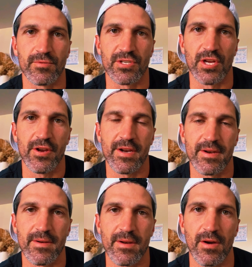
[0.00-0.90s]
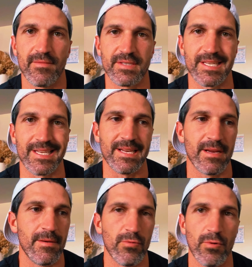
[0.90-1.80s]
zone, and obviously
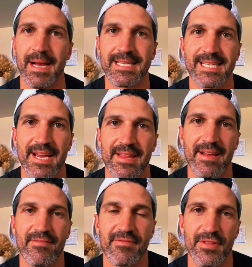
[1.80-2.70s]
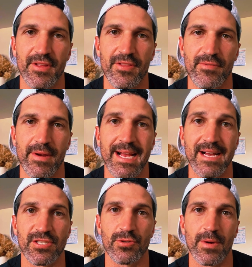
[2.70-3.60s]
we'll maintain that for the 3
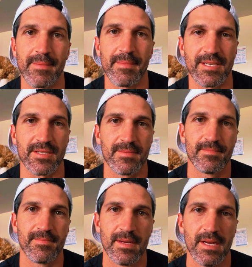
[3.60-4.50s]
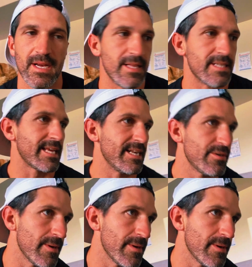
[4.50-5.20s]
hours and 20 minutes. Let's get into